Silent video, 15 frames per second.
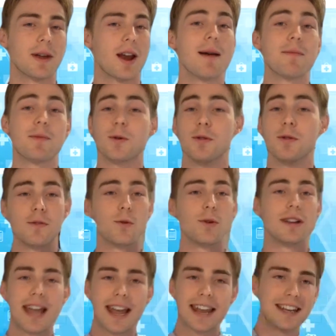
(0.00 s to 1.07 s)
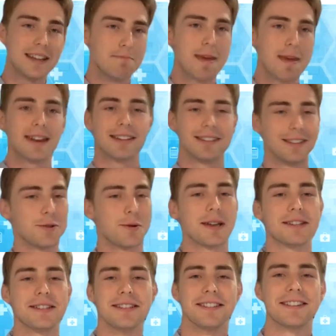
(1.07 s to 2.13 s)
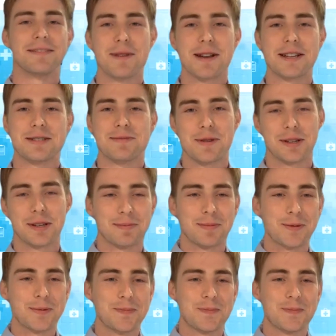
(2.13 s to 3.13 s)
but I'm going to avoid any medical questions as much as possible.